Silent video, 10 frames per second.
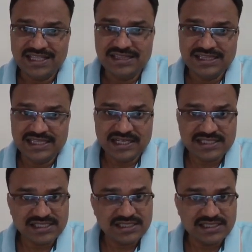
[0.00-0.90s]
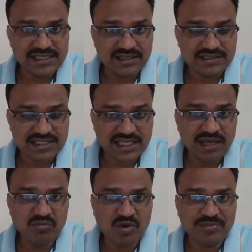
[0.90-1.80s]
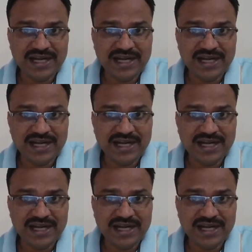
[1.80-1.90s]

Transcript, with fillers: in the scheme of